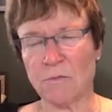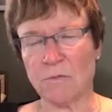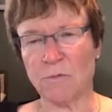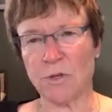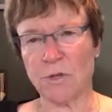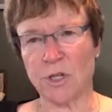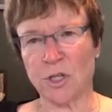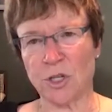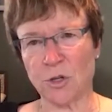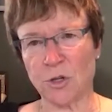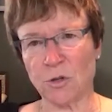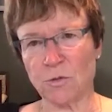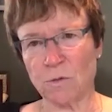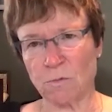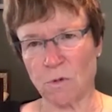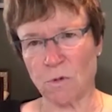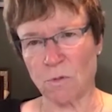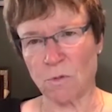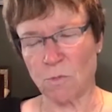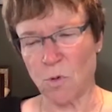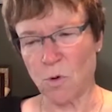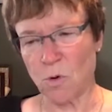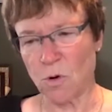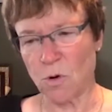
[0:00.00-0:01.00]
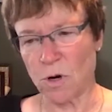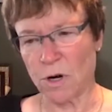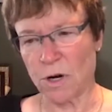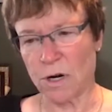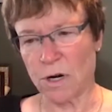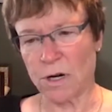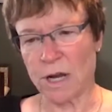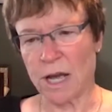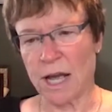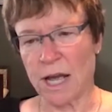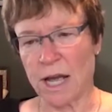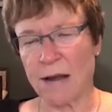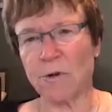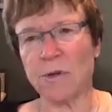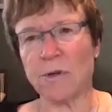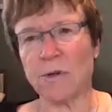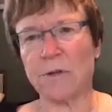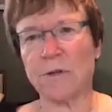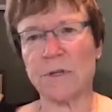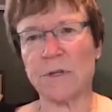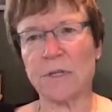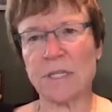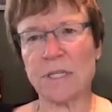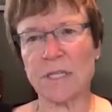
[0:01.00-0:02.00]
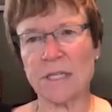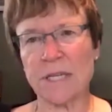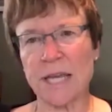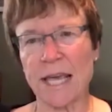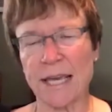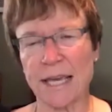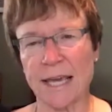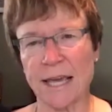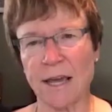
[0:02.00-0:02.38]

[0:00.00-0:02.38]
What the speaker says: the children were born, I would take